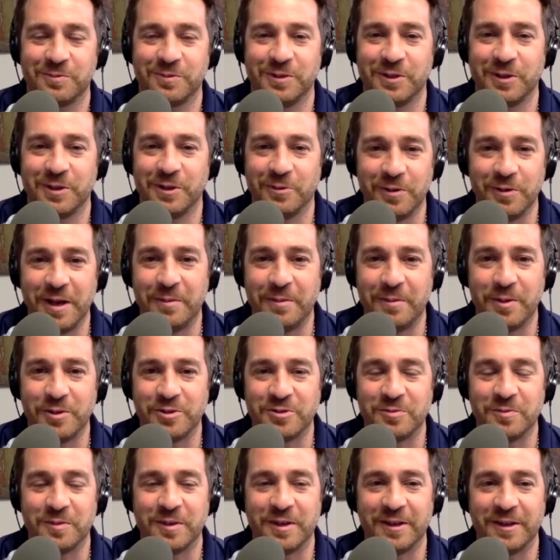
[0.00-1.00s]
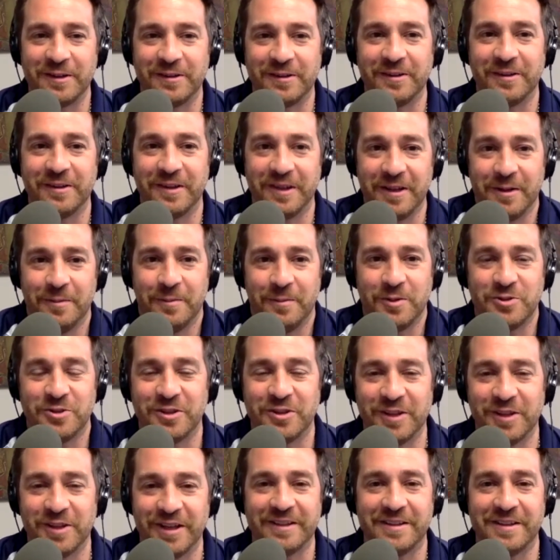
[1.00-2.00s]
name, image
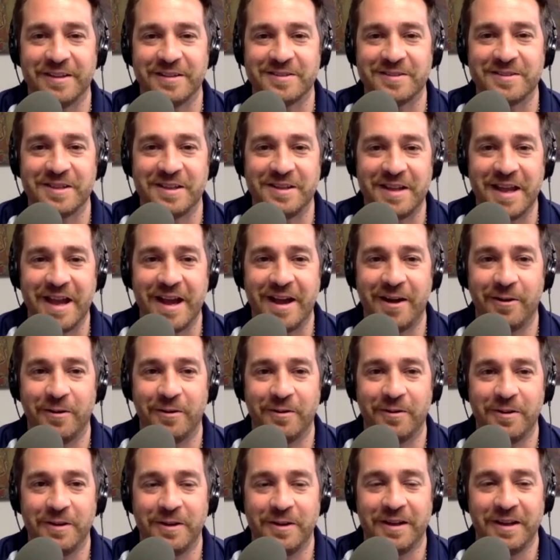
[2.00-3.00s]
and likeness, and now